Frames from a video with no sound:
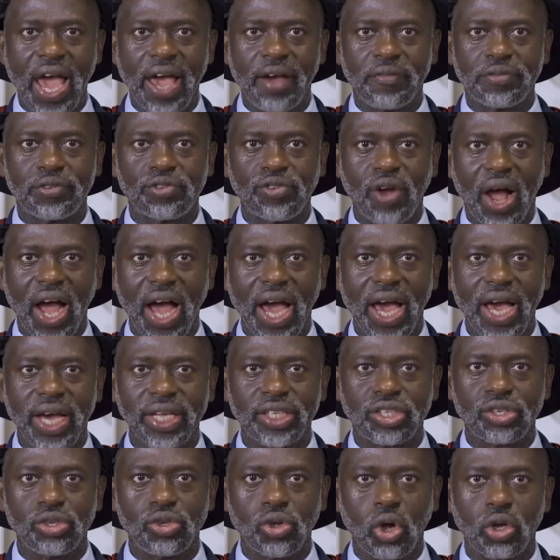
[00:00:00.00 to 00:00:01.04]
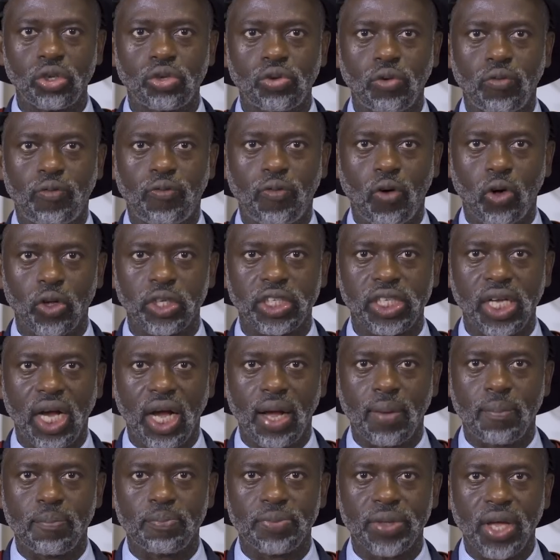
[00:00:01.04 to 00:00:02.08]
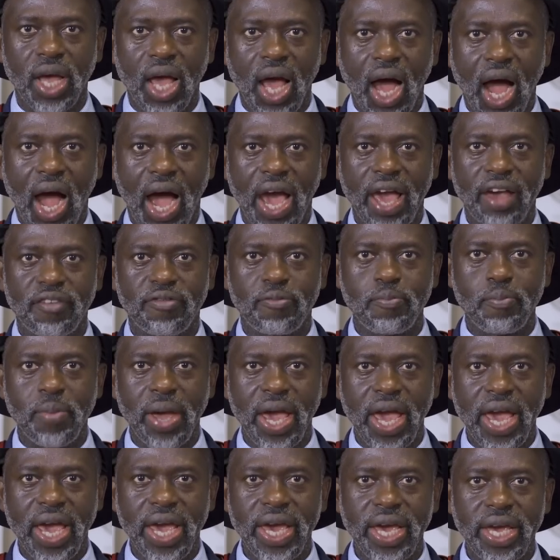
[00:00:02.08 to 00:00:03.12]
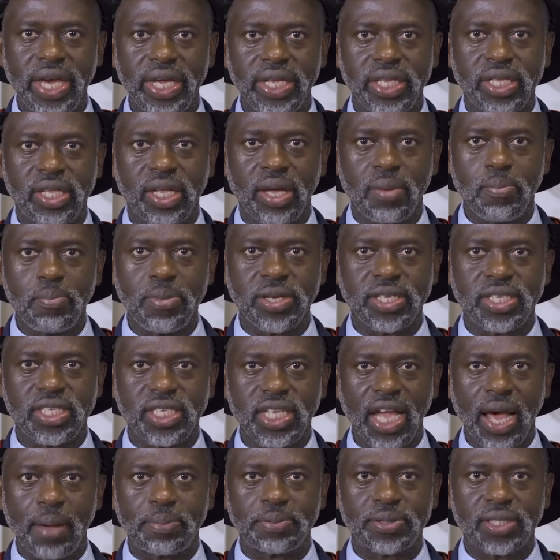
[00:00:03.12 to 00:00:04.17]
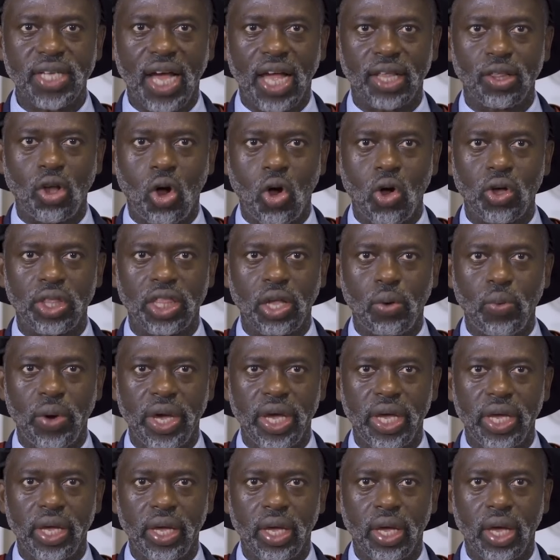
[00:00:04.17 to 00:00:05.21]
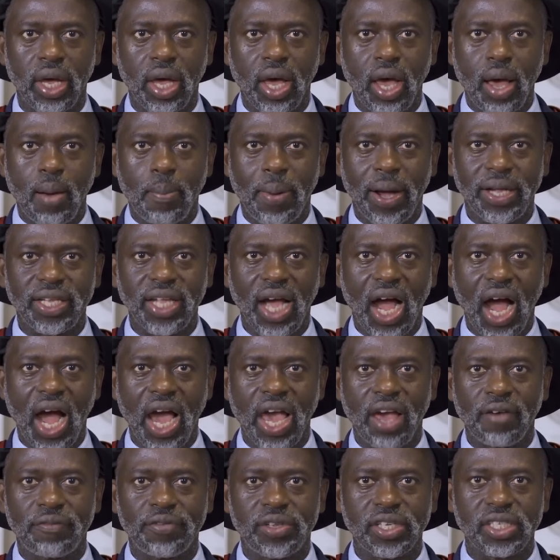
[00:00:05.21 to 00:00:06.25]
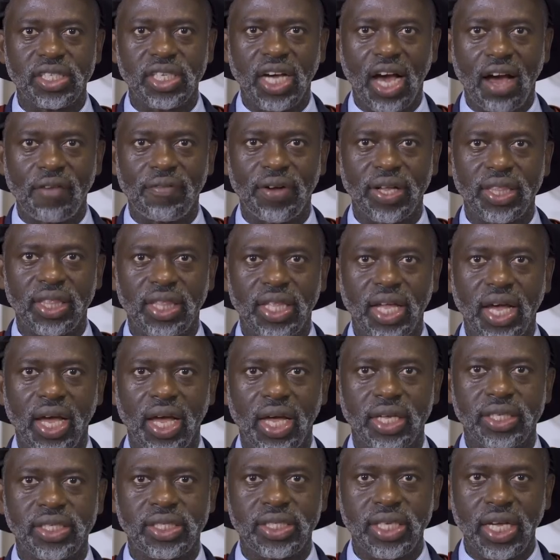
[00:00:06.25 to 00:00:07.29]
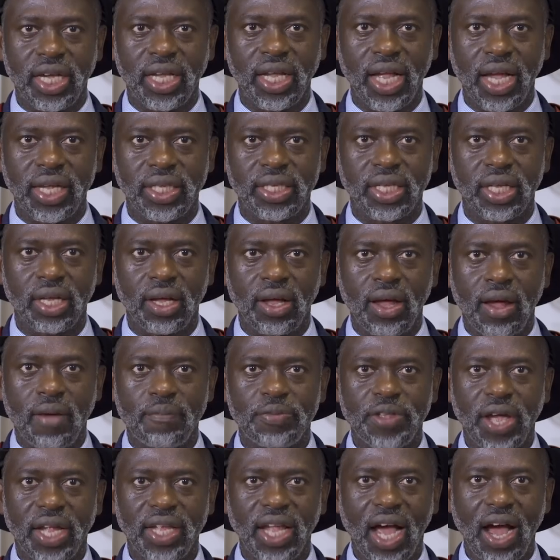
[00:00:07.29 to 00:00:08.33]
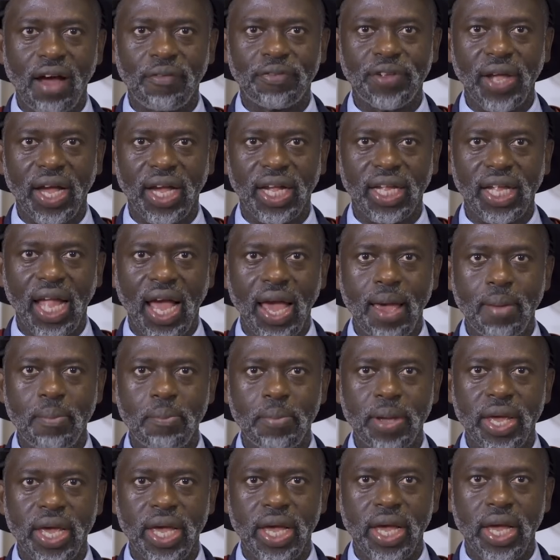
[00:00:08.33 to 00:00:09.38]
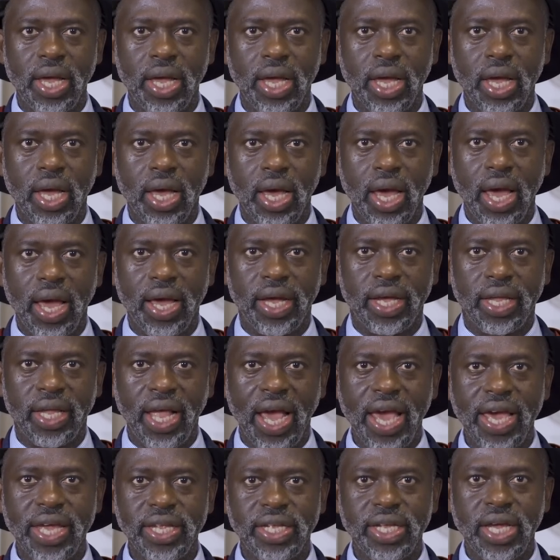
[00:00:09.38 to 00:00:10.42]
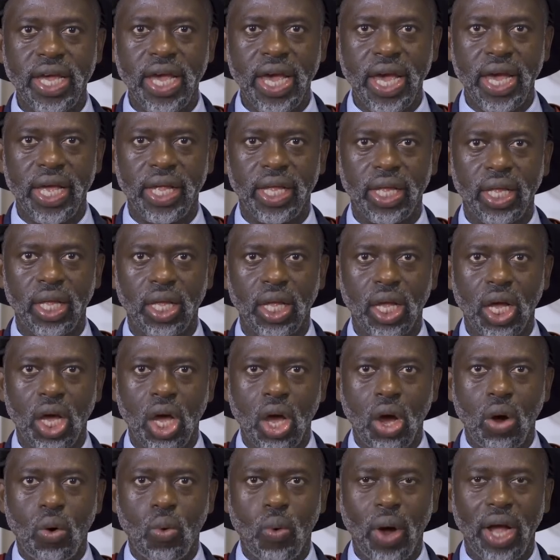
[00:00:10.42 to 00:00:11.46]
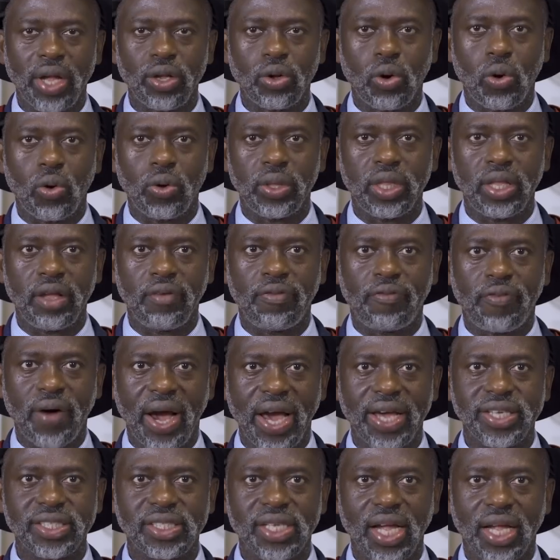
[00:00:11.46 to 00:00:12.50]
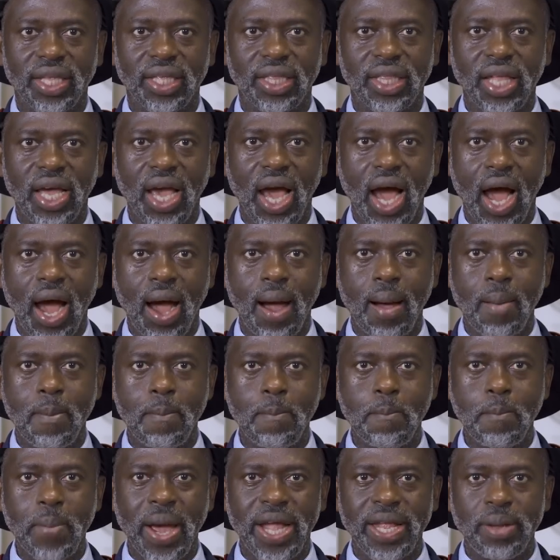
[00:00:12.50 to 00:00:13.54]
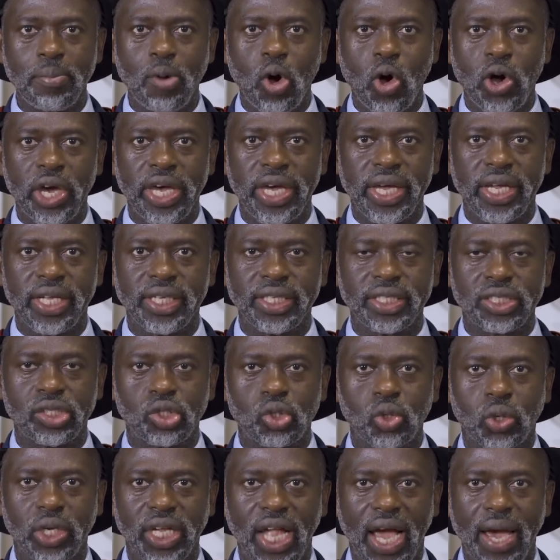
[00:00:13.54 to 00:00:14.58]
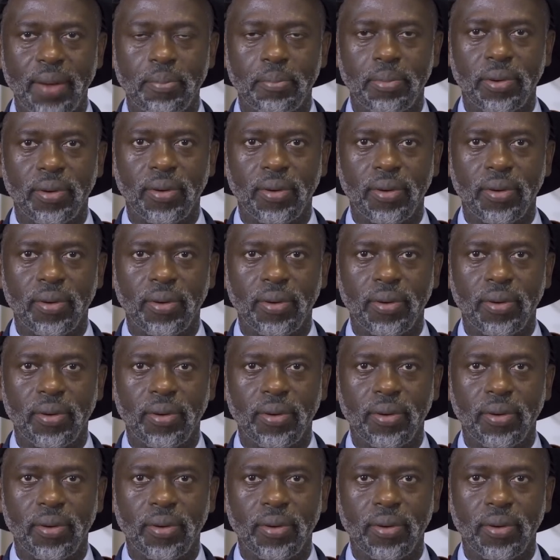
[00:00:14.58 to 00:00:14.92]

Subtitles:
have tried not to falter. I have made missteps along the way, but I have discovered the secret that after climbing a great hill, one only finds that there are many more hills to climb.